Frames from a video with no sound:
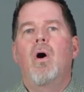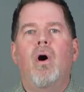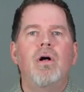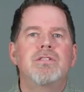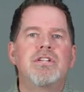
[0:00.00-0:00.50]

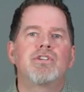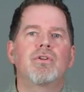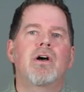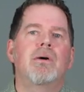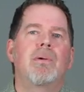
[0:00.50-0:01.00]
All
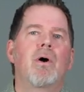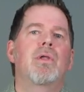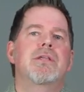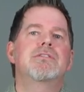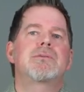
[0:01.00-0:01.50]
digital
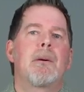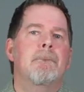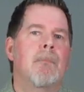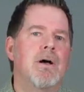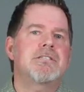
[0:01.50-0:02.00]
components
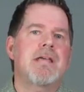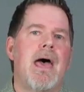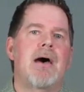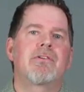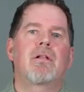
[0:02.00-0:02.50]
must
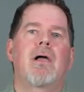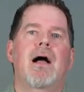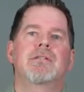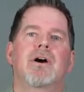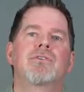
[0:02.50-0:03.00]
have a
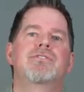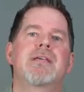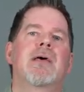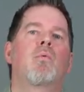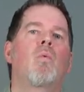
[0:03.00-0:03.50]
clock to
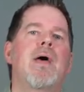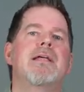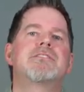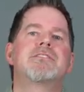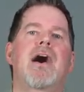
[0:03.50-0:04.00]
understand when
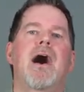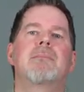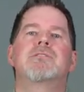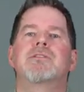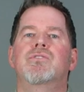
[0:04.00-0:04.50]
it's
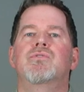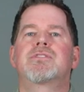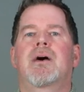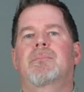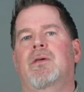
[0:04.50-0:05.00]
time to do
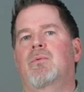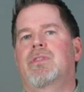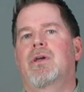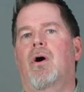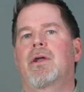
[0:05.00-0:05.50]
something
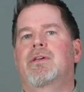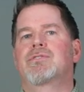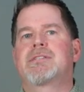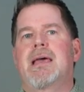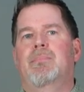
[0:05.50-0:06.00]
with the audio
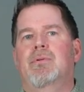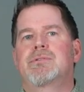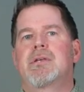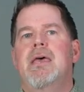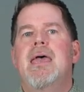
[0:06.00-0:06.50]

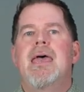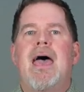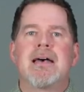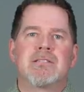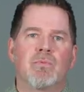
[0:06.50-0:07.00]
samples
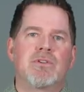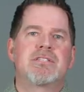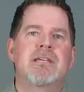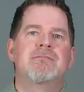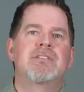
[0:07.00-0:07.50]
as it
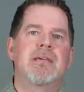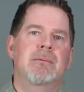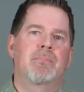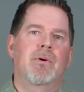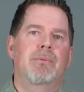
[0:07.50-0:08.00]
receives the
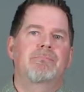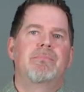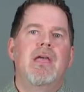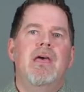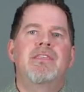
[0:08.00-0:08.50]
input.
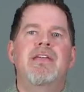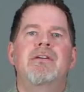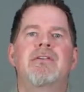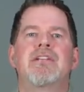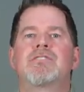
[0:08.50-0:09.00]

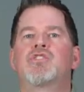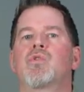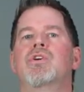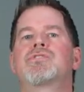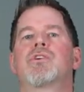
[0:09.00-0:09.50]
Think of it as a
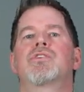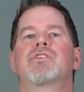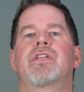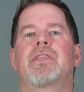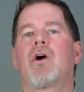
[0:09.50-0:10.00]
drill
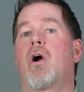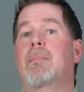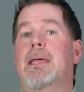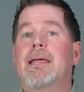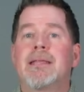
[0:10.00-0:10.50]
sergeant in the
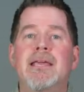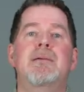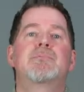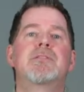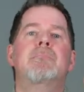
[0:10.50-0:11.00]
Army. It
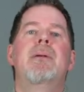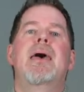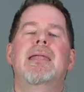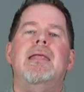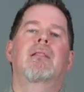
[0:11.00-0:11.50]
keeps the
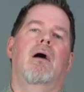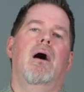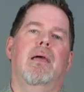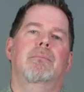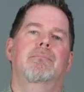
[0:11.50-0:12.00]
men in
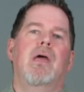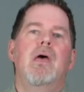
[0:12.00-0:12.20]
line.